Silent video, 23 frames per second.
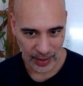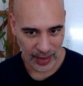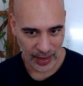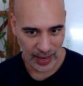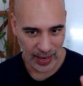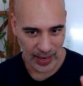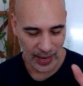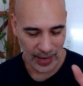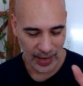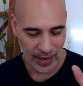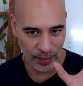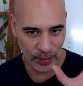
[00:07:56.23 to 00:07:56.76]

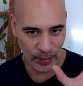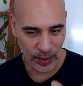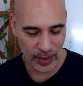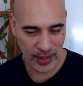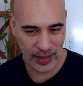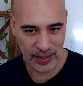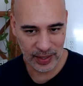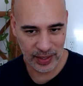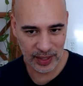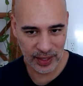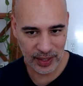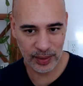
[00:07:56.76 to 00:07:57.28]
And I wanted
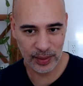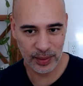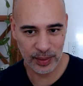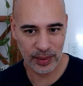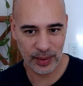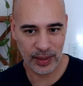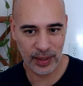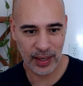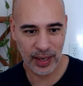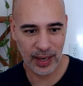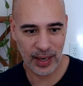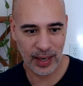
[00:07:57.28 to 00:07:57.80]

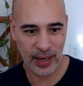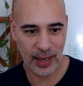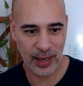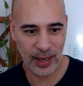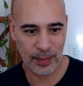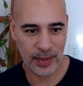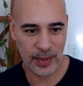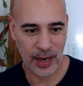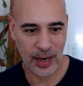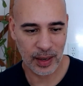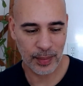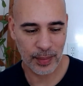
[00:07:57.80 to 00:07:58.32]
to
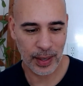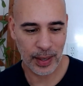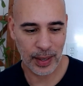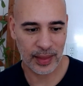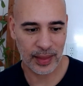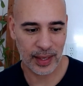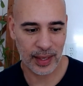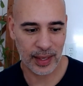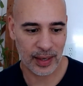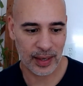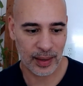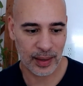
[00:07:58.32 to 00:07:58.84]
talk about
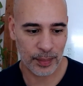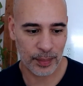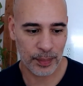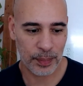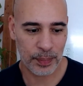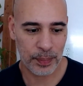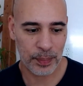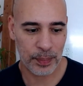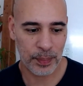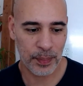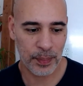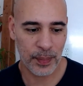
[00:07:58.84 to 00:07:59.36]
the
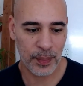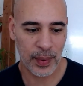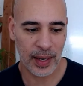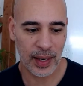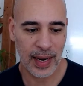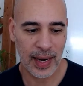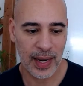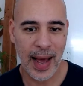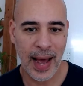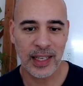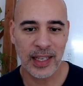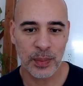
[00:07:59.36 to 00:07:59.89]

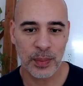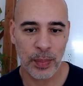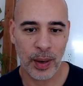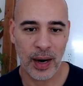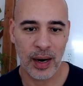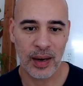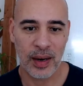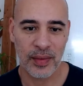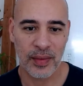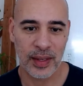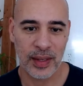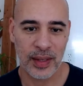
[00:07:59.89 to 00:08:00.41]
last part
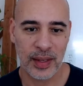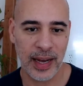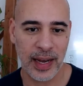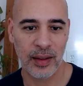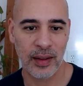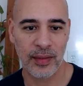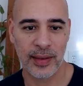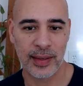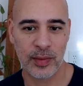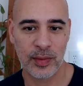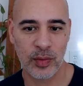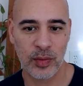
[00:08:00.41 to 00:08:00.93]
of the title of
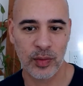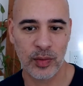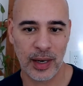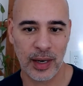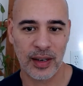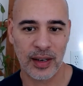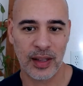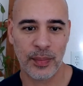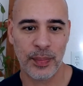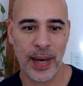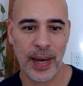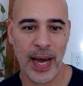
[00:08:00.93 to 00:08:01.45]
this webinar,
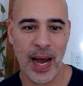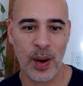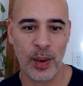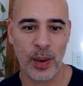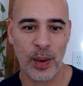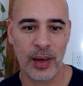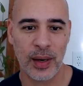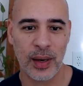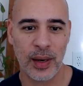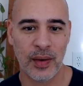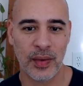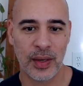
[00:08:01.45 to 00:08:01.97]
the
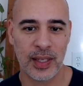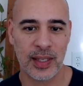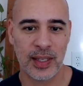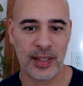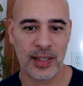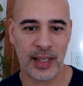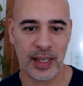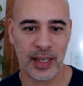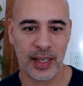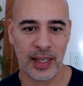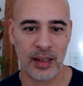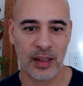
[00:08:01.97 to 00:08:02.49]
power of a
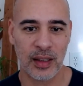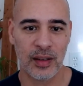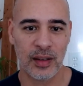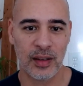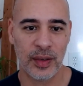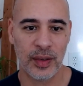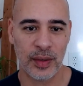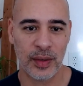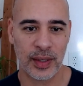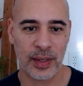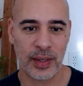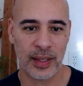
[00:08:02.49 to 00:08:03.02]
single
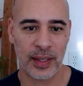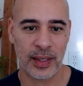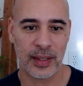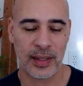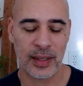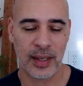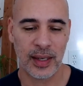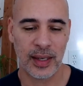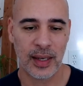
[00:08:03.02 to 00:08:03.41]
focus.